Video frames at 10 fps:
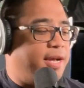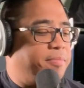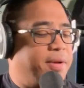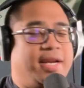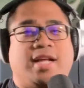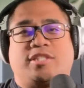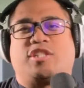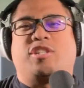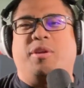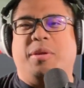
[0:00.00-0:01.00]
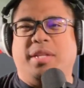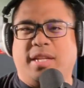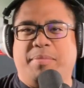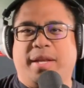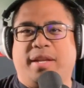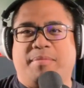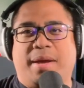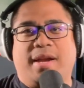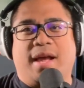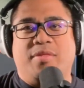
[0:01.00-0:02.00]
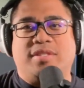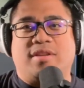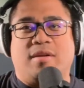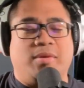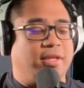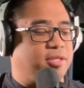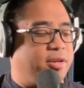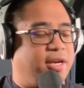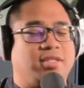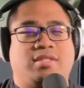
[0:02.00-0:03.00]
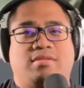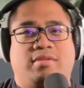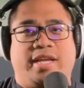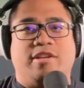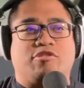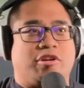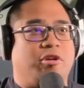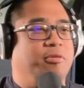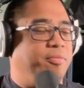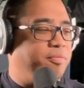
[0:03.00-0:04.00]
But I'll just show you a little bit about how the song works. So here's the intro.